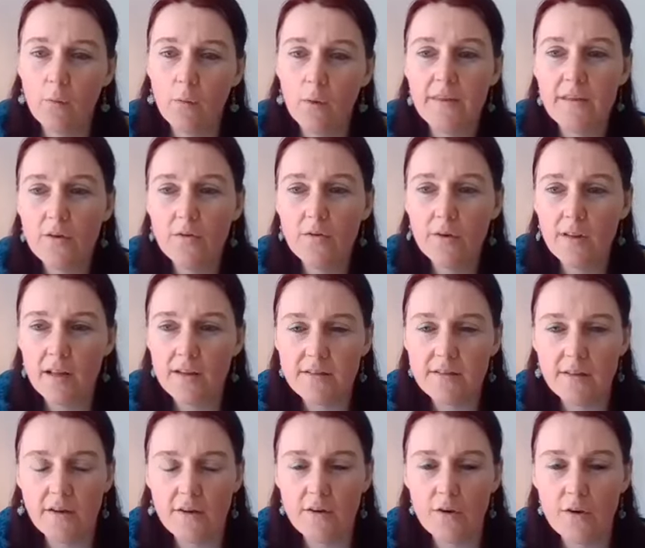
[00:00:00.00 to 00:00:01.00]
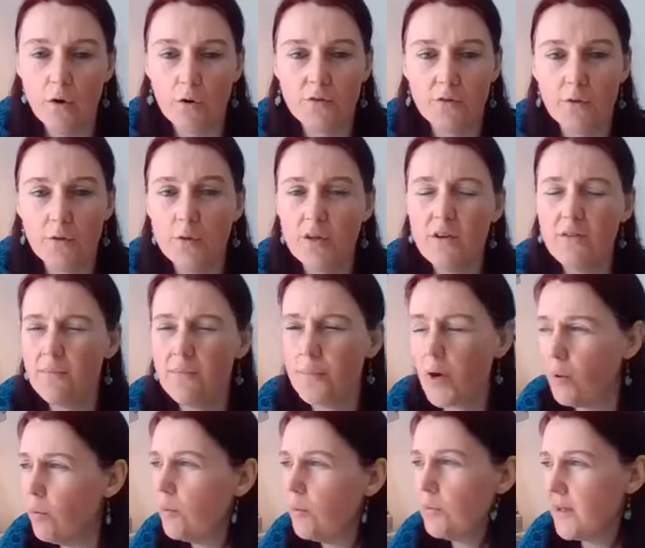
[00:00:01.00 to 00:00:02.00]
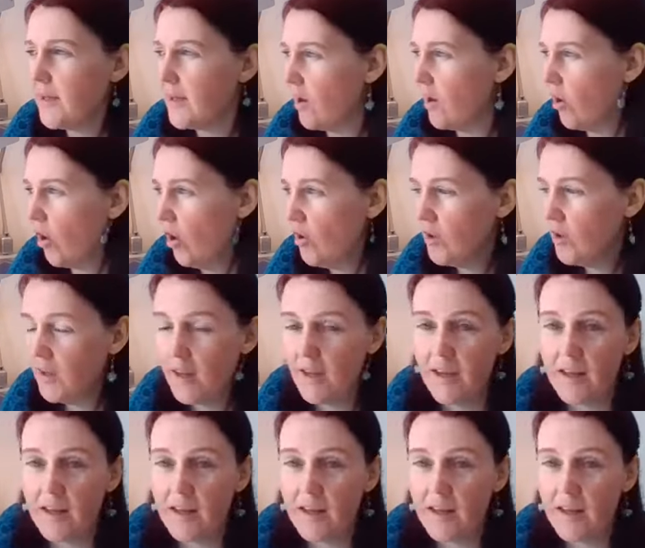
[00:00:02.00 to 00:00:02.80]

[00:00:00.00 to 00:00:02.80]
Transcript: whether you realise it or not. So you've probably got,